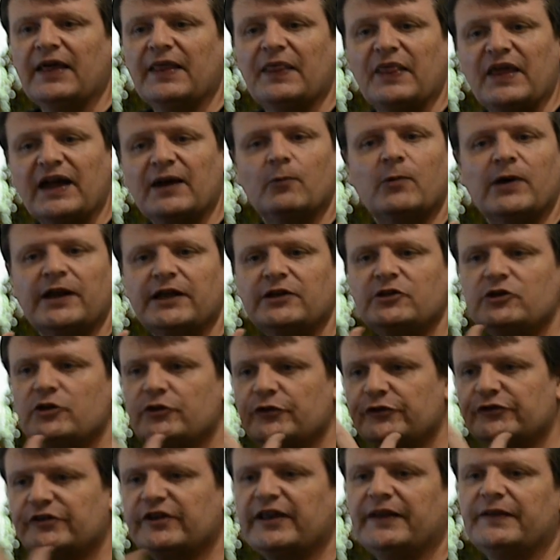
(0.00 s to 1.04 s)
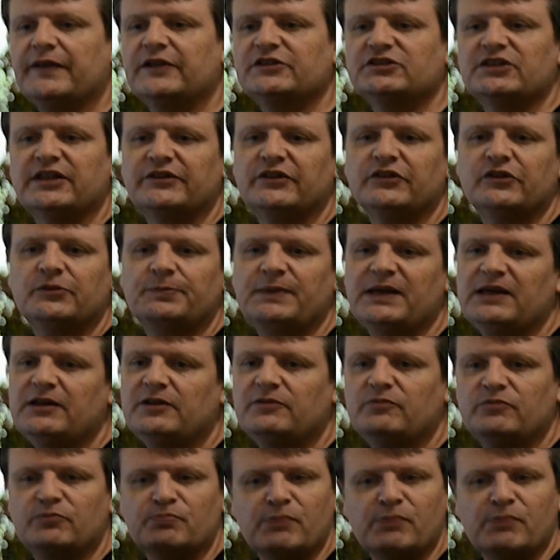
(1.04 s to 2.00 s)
That way, you set the shutter speed